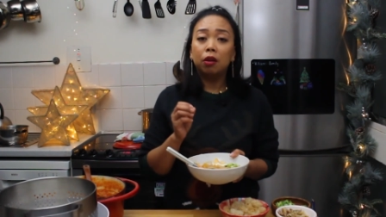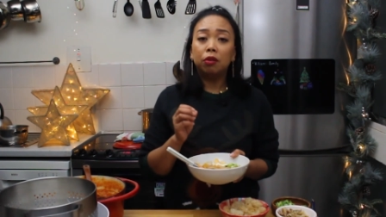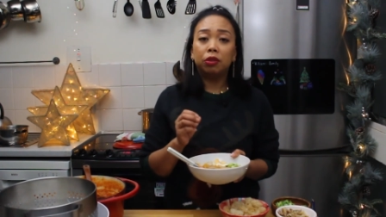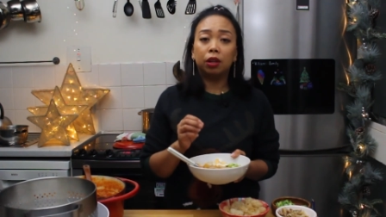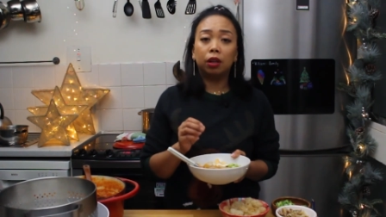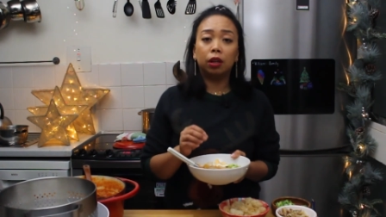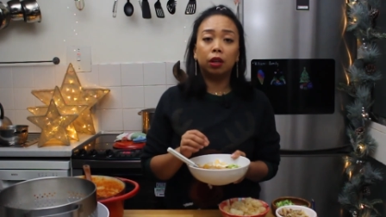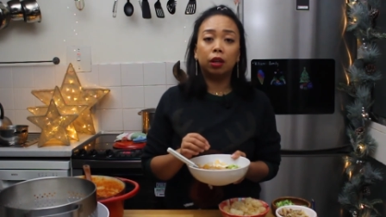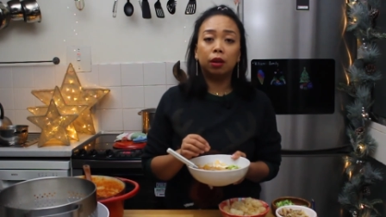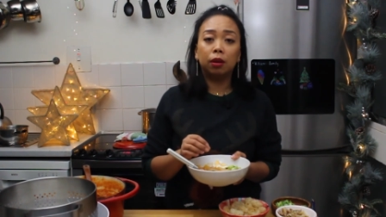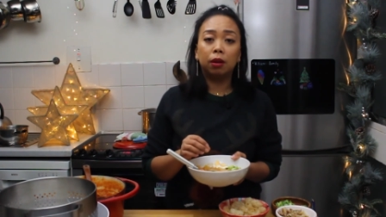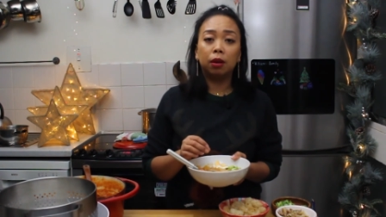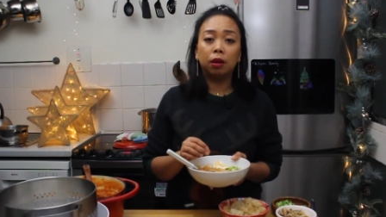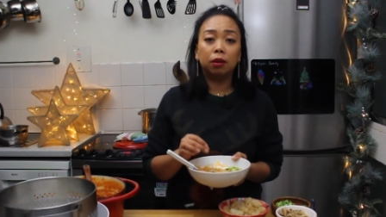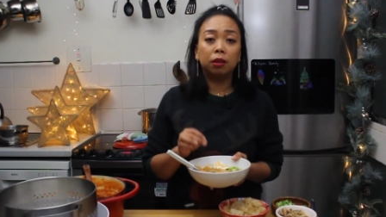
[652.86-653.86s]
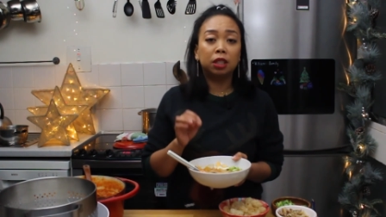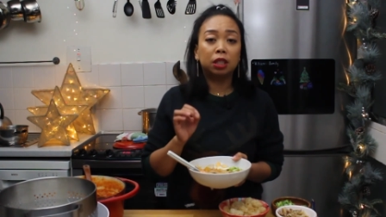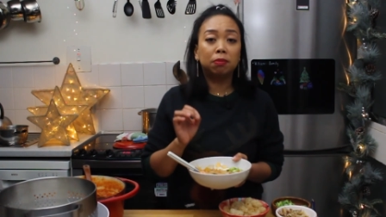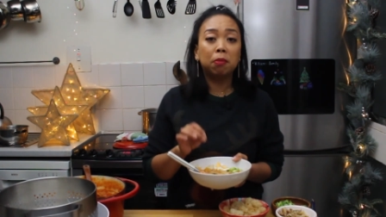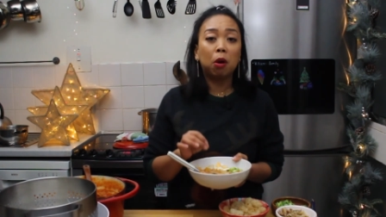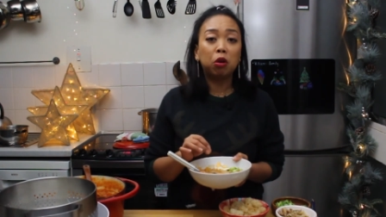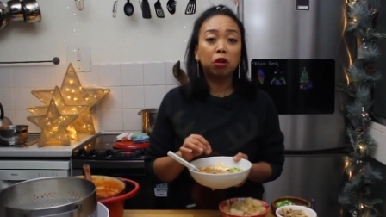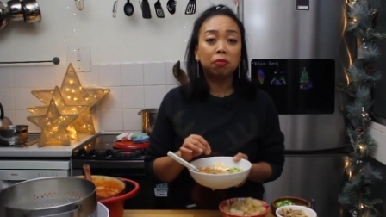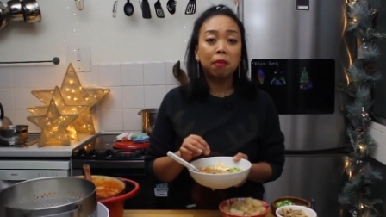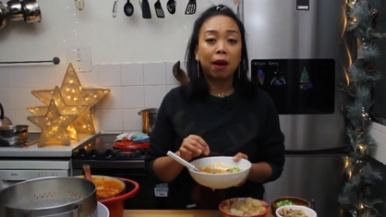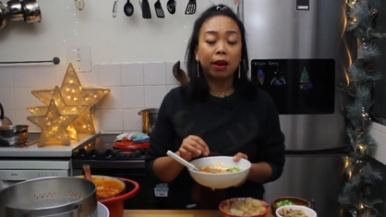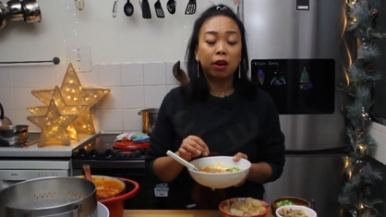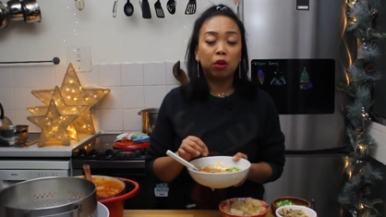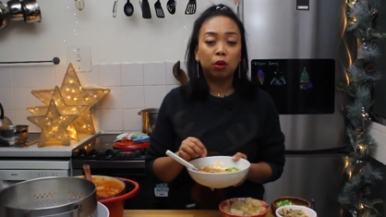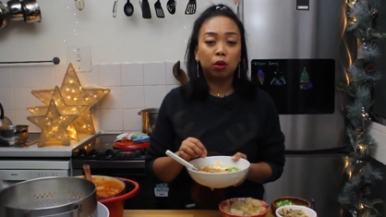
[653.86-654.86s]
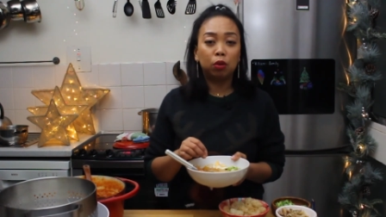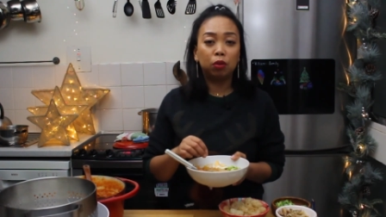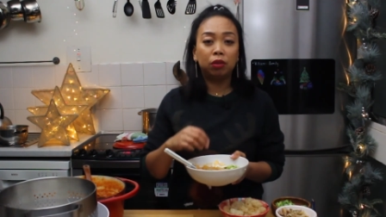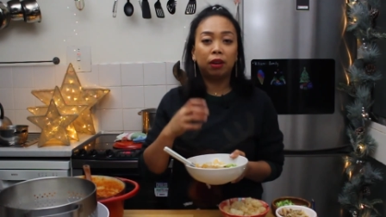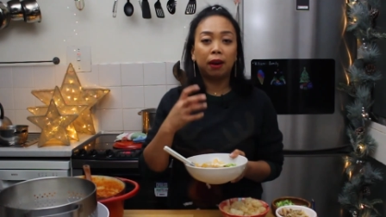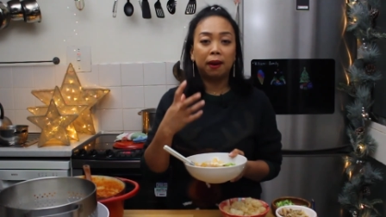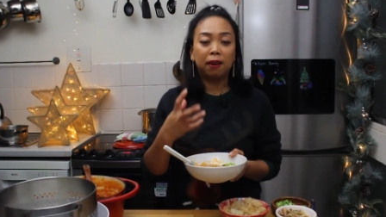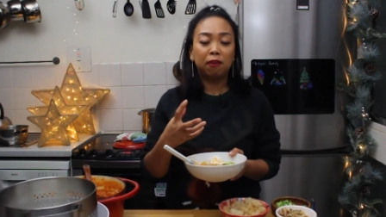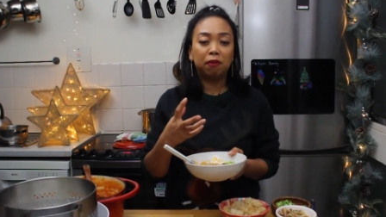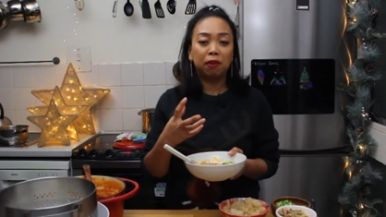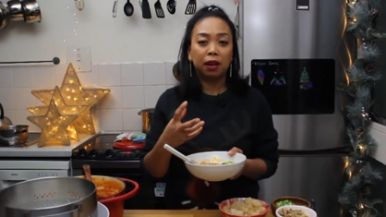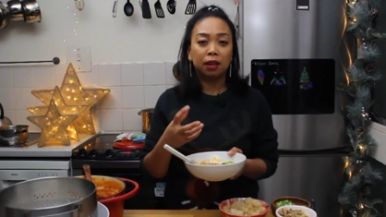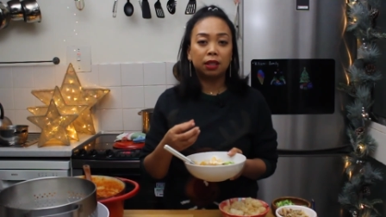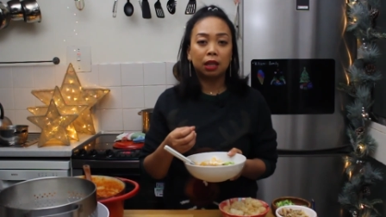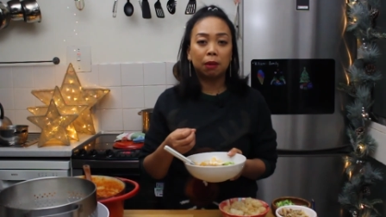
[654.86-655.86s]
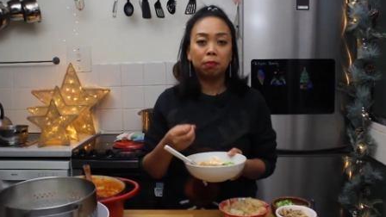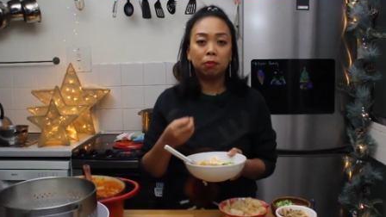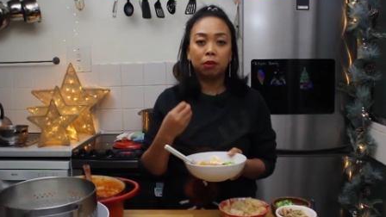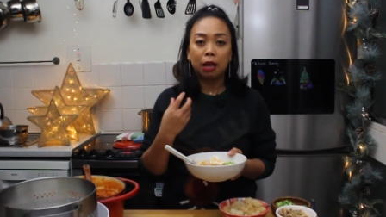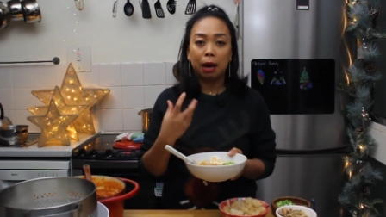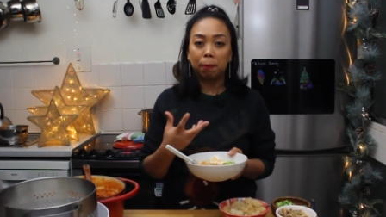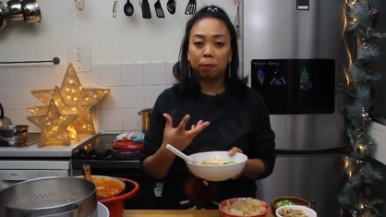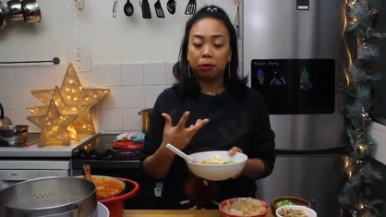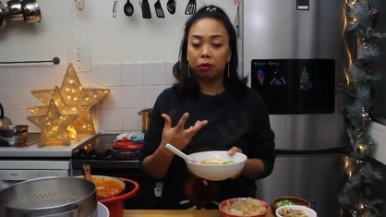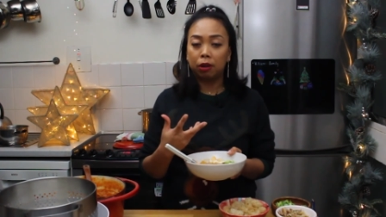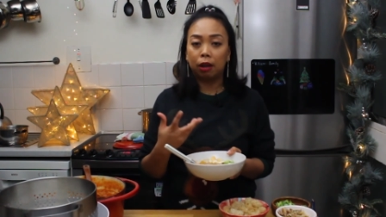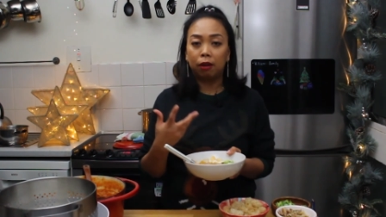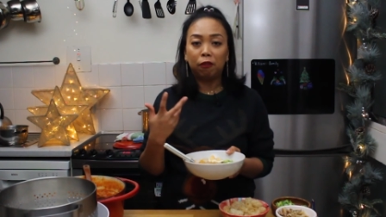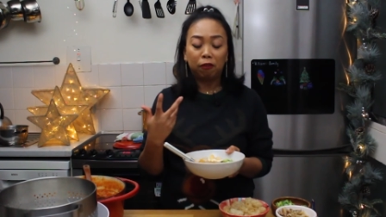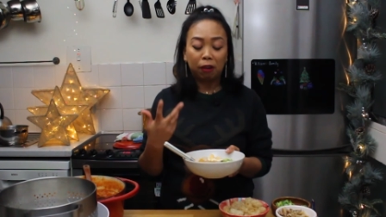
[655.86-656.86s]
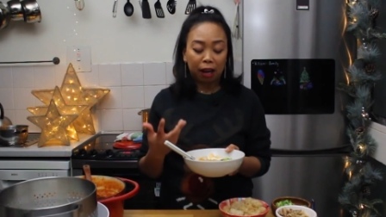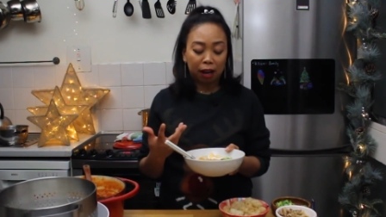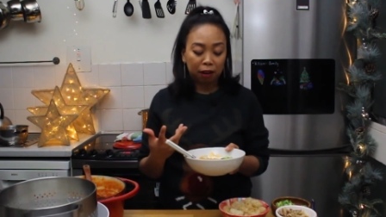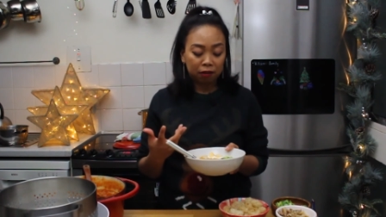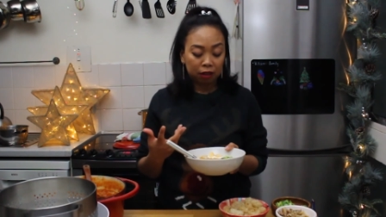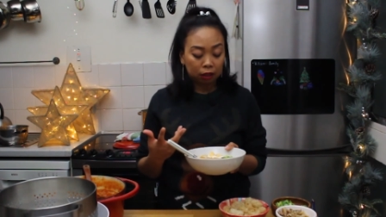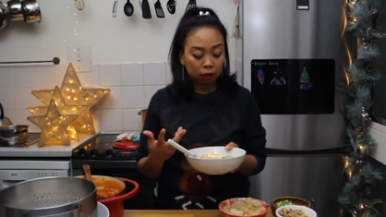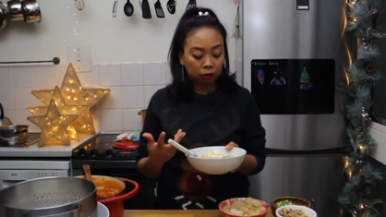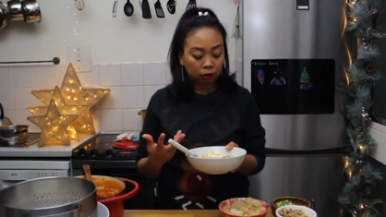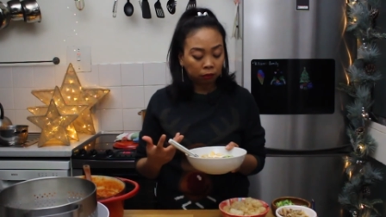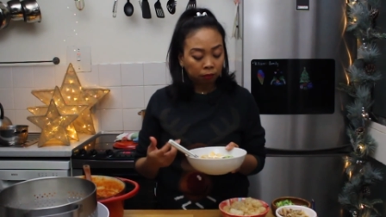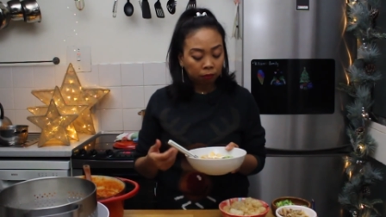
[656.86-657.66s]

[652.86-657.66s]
the smoked mackerel gave it some depth in flavor.